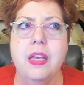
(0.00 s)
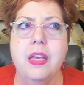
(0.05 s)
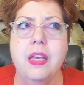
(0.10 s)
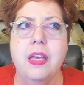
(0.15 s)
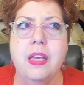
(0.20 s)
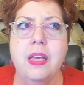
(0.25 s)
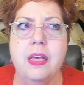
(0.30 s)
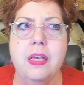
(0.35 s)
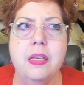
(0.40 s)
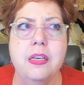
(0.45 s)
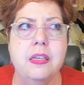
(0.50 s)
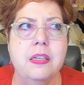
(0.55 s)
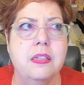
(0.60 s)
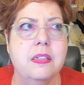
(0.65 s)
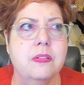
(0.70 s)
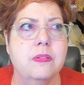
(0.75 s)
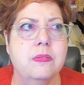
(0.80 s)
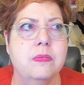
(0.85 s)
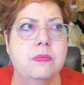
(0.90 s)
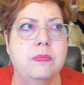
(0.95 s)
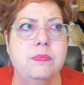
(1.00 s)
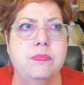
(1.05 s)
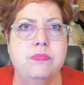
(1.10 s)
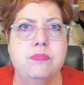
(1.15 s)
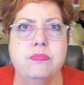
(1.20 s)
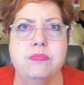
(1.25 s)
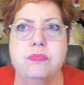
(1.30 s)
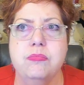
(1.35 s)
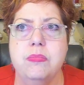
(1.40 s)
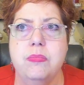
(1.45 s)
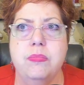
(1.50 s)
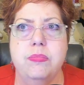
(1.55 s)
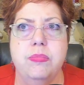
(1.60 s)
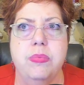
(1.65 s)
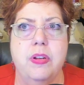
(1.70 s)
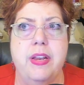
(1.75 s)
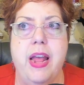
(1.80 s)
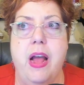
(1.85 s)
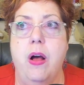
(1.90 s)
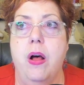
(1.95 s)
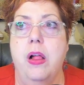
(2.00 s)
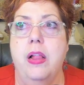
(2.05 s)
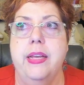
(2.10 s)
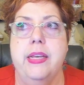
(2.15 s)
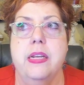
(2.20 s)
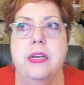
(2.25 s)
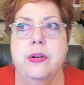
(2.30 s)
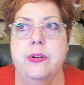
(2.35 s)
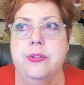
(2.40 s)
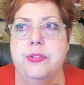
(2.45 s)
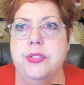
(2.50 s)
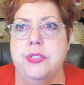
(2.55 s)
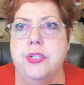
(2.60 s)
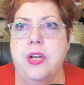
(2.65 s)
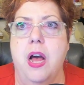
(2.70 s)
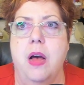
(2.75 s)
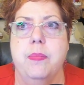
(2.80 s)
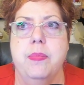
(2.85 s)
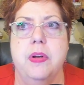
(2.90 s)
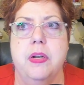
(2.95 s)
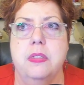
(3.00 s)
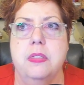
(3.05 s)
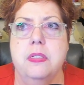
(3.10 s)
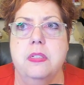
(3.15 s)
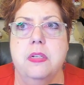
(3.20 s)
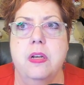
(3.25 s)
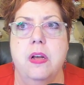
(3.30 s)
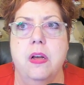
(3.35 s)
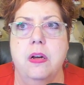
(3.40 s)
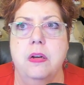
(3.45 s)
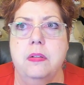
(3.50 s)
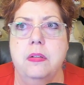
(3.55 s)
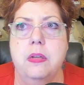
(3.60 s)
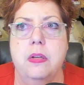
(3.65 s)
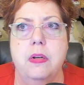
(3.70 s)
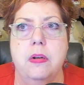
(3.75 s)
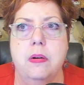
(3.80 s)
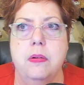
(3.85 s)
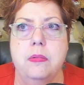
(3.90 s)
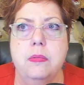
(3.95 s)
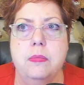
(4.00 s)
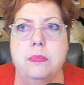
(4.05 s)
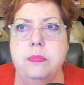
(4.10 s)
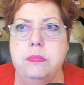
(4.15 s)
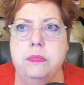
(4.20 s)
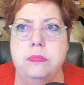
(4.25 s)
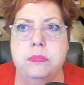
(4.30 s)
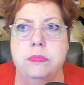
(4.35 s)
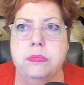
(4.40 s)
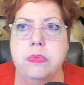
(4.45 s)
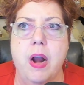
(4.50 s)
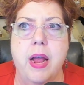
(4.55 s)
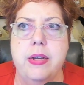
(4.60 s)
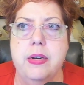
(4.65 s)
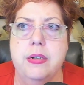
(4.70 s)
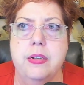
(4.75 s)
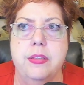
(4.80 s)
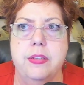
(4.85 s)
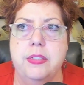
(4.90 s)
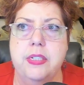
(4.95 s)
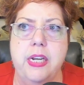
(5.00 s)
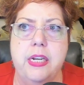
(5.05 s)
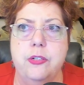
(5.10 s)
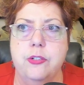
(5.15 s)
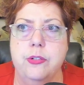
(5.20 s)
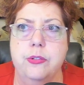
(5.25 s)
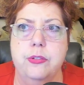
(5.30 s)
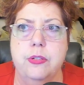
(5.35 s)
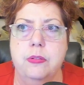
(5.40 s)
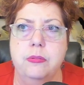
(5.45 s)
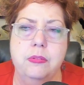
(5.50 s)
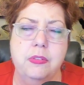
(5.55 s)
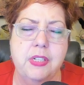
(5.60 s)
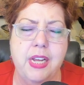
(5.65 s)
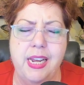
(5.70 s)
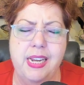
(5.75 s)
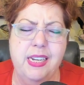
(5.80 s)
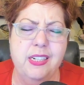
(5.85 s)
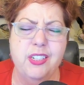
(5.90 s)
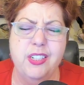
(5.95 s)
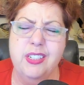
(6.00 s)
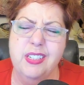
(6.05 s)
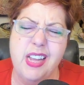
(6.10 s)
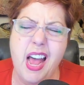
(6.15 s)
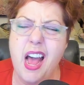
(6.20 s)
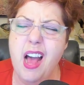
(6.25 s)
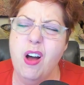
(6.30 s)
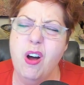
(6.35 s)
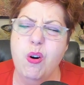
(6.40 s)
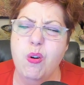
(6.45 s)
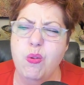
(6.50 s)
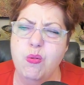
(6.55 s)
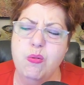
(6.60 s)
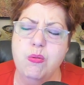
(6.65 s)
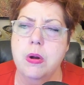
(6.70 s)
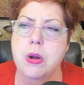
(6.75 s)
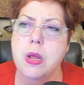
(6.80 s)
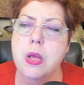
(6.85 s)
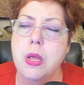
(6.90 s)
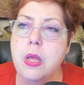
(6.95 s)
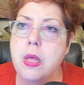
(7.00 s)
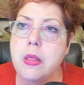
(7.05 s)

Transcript: is, now all I can hear is the Top Gun song, you know, right into the danger zone. Danger zone.